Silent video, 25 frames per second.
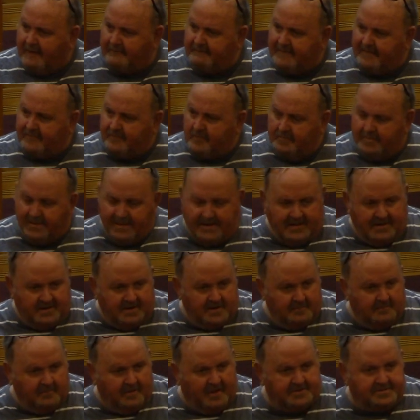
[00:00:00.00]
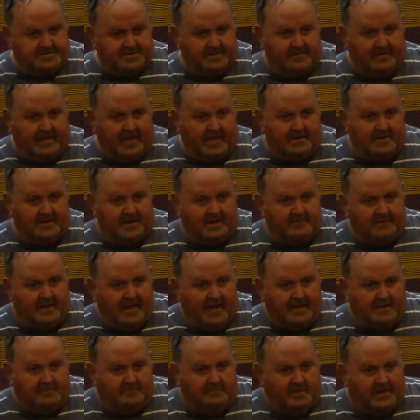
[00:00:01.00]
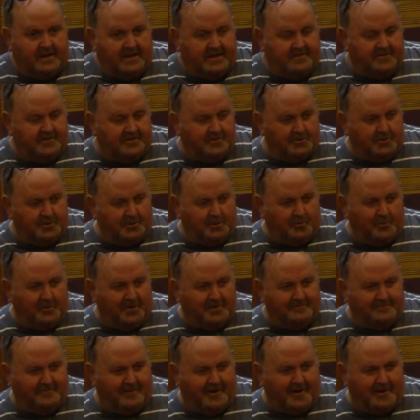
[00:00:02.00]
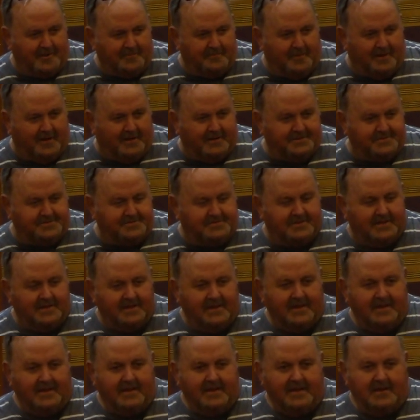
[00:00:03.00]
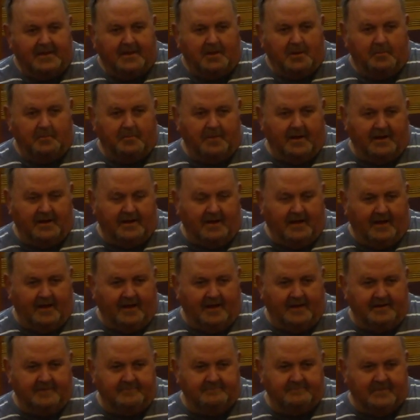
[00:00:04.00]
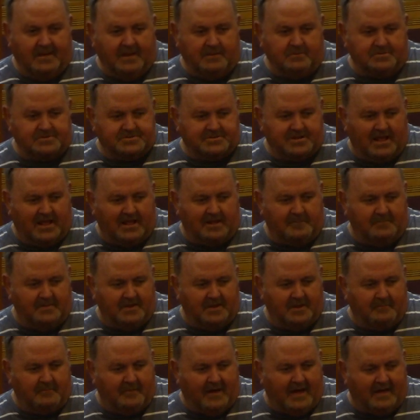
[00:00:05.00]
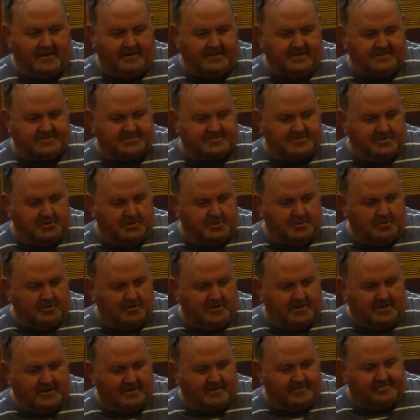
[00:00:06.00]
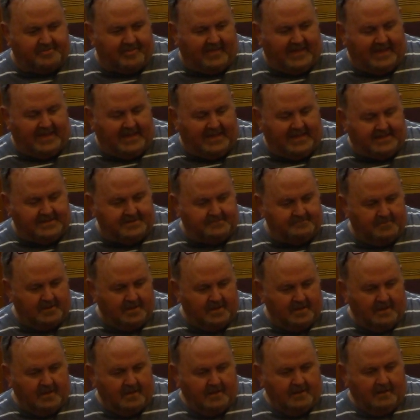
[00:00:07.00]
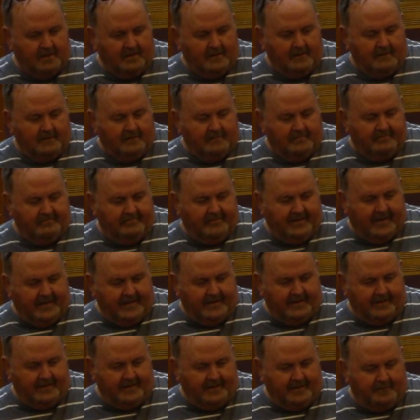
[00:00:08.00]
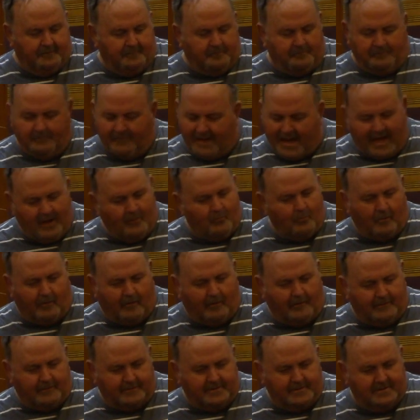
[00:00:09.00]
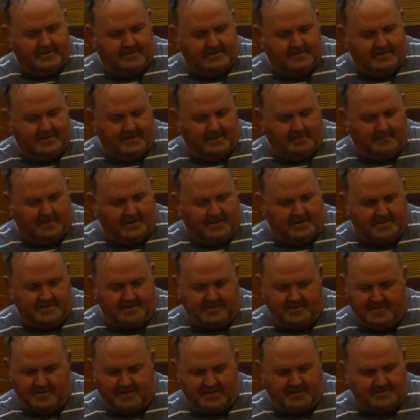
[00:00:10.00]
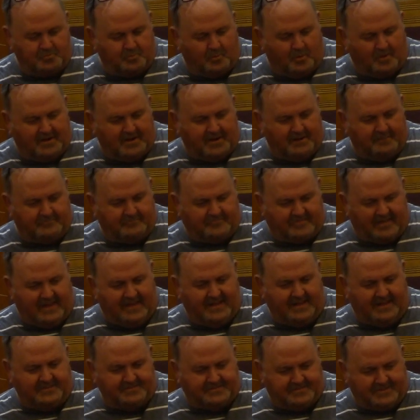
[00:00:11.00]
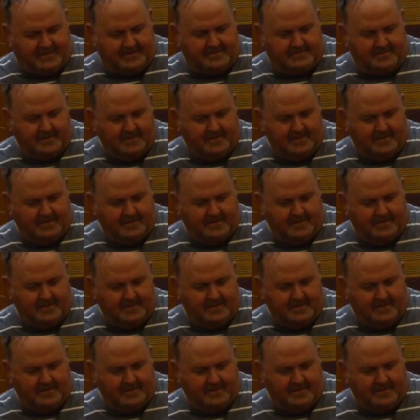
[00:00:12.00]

never been into much of that, never had money to do it with very much. But uh, he was telling me about this new little thing that uh, might work. I mean, it, it is one of them things that